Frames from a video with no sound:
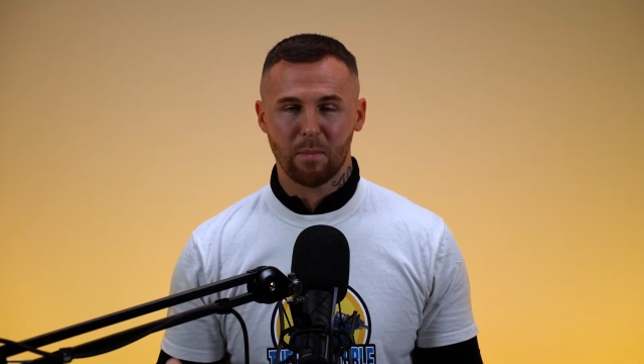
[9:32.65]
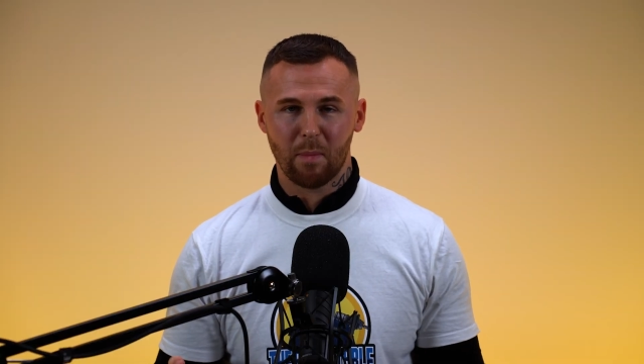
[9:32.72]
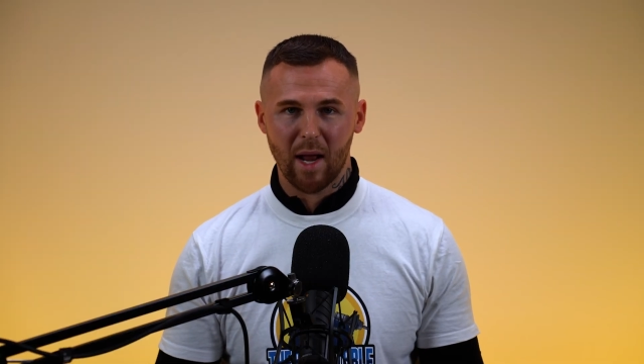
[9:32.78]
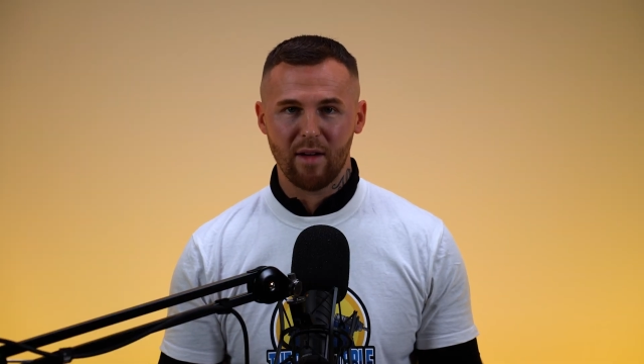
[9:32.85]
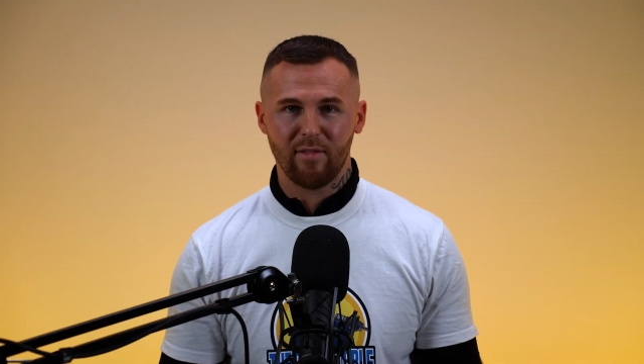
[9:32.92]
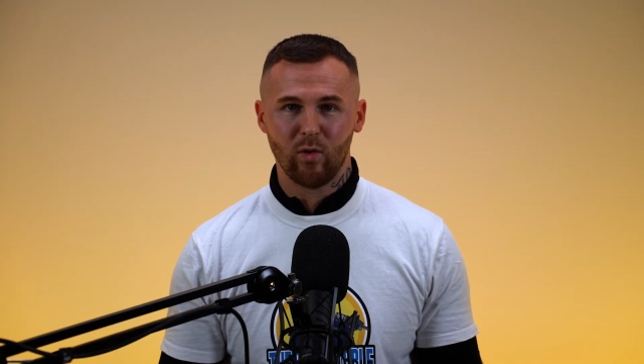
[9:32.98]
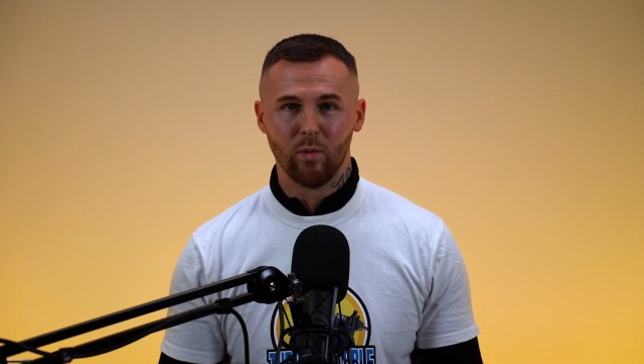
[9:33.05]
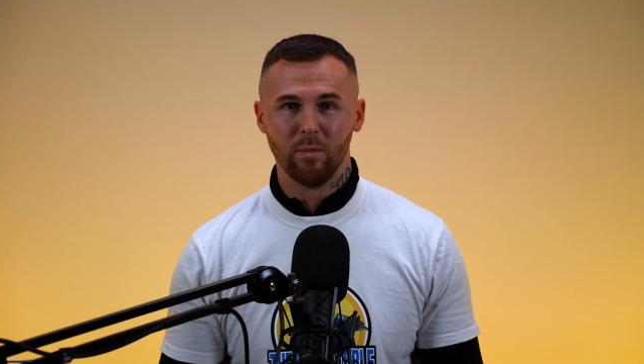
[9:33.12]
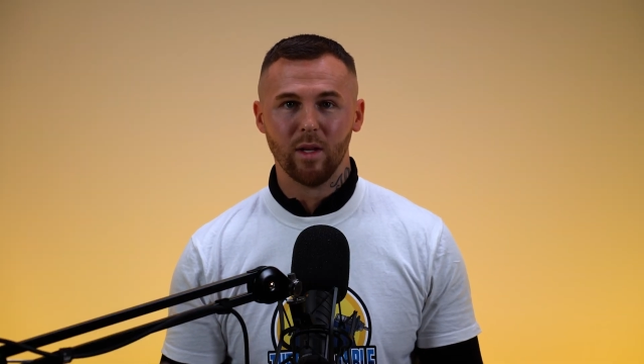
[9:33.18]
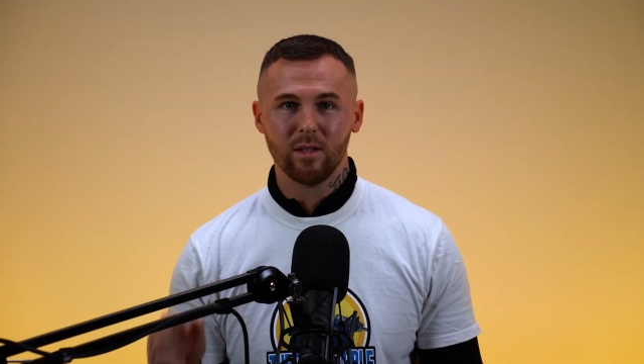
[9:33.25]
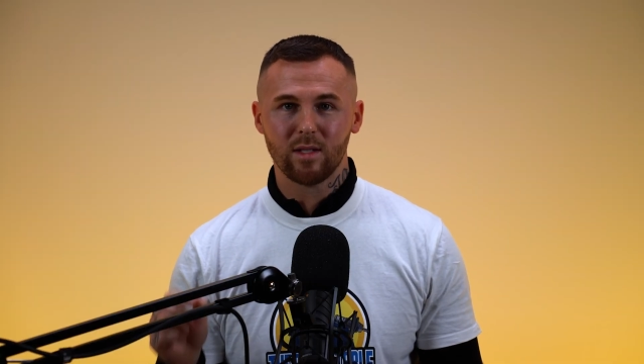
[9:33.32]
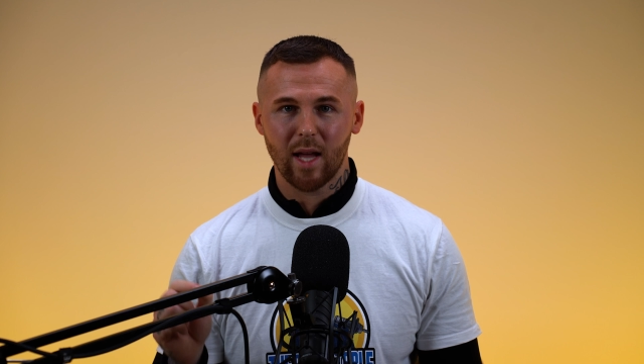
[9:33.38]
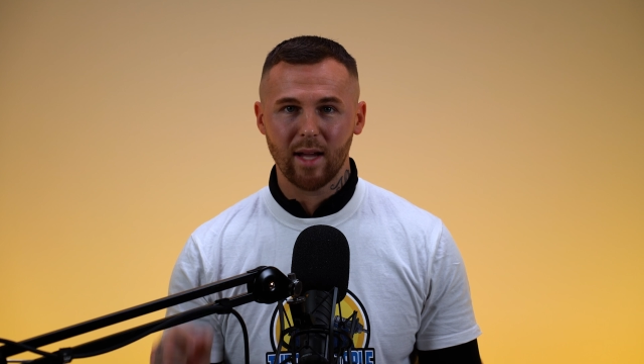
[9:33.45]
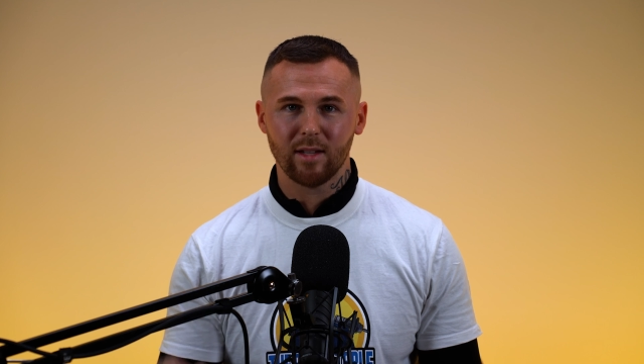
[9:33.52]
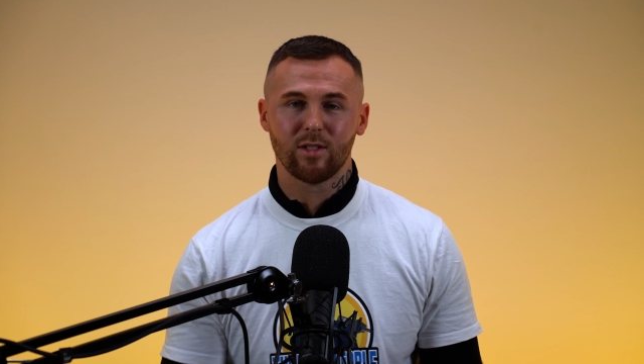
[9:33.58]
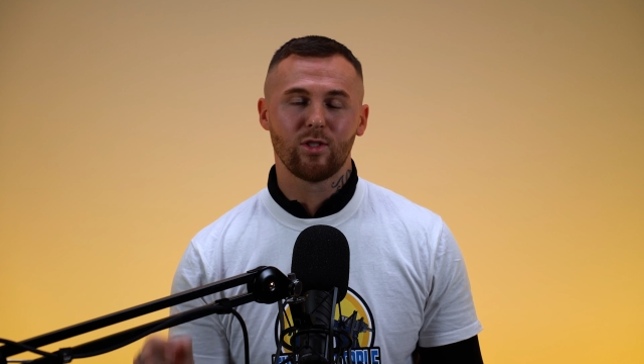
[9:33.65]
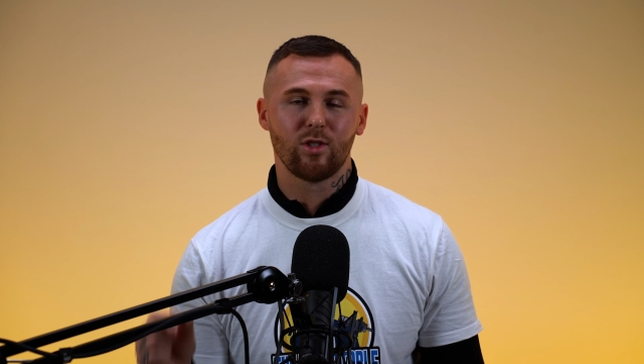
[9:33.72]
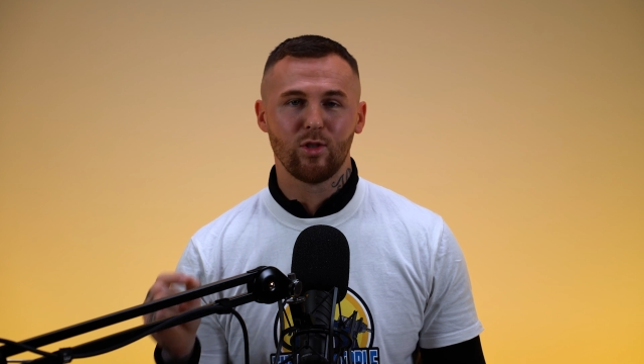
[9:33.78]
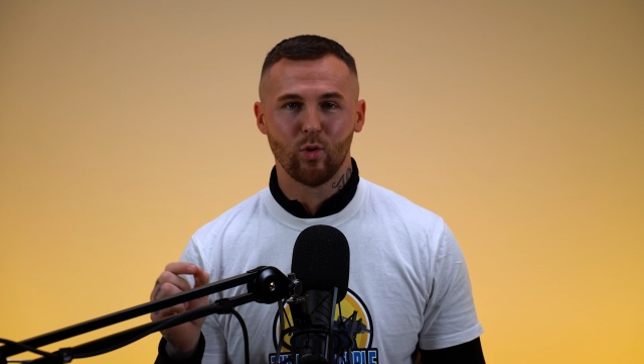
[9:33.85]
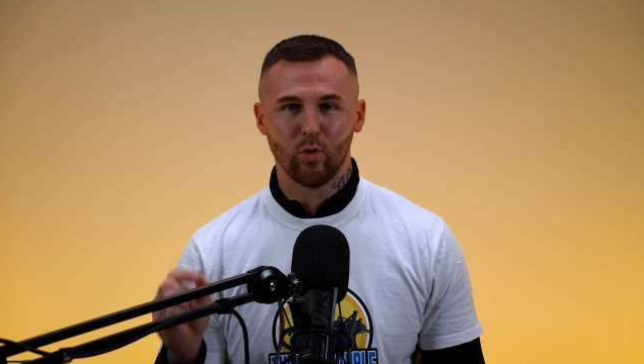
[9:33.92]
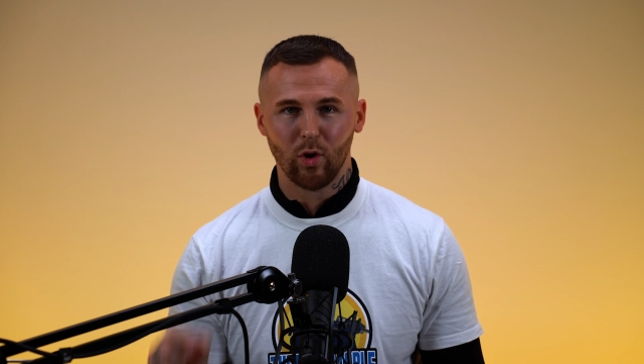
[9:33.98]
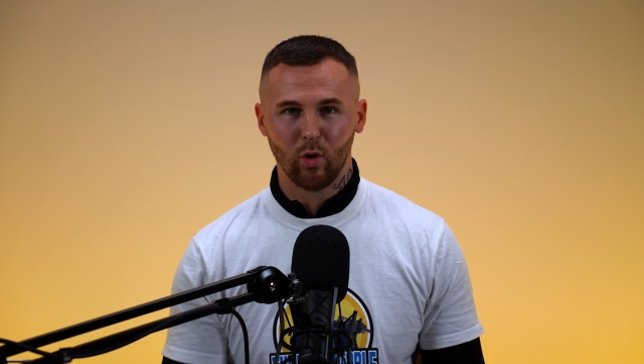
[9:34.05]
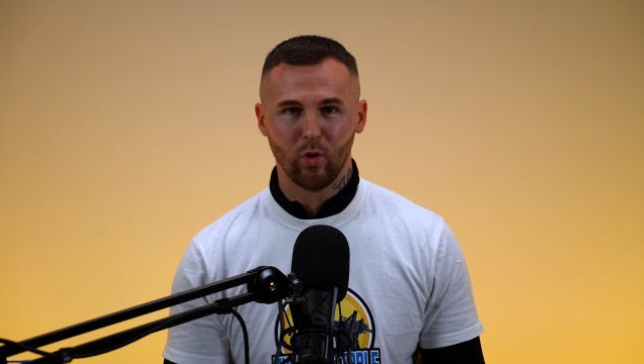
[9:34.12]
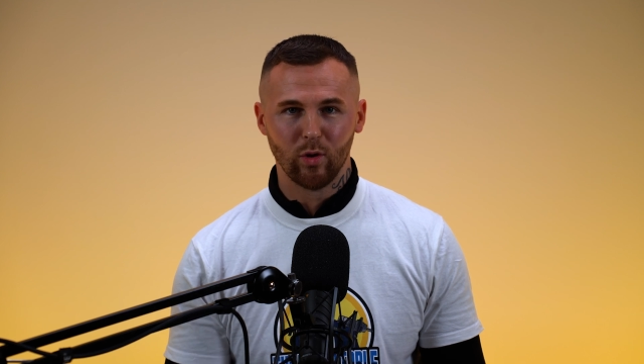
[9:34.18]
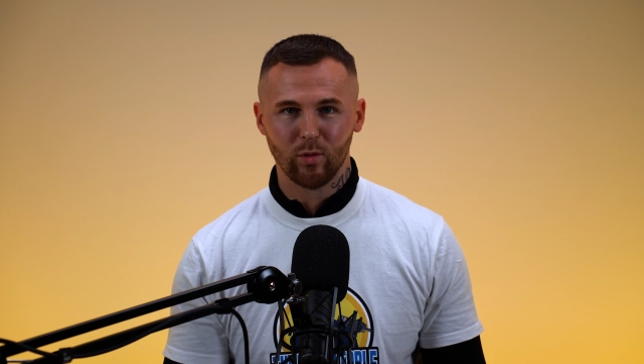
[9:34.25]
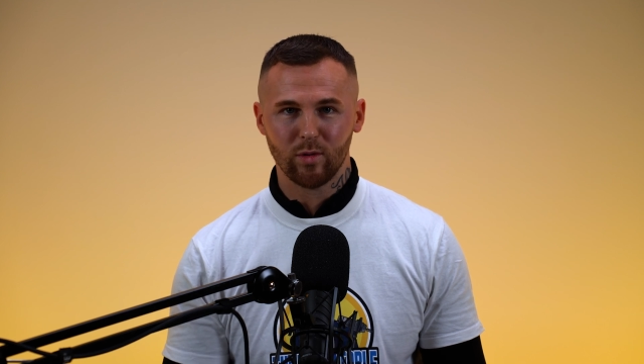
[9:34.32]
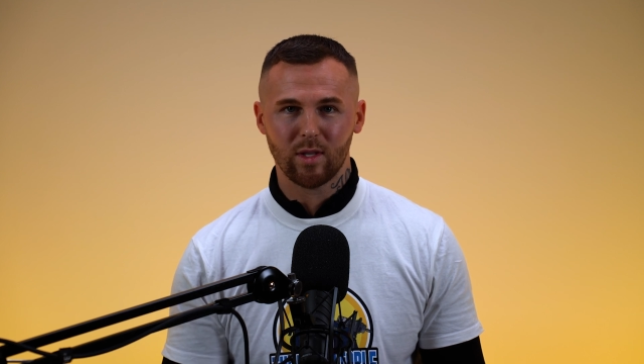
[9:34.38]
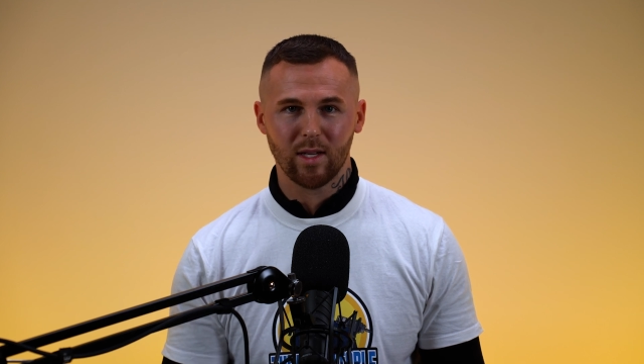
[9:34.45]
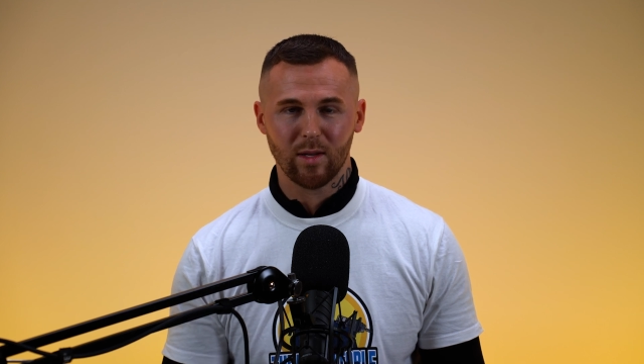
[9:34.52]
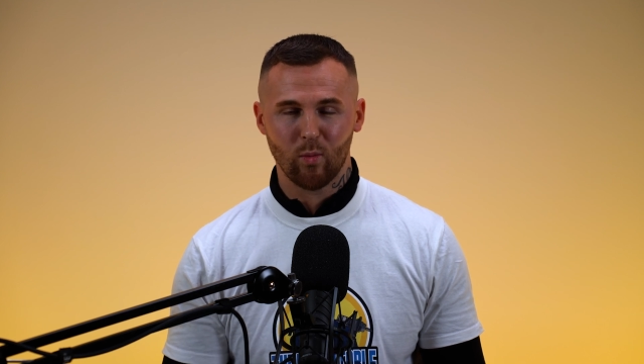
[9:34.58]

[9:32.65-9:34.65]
platform that tests your loyalty,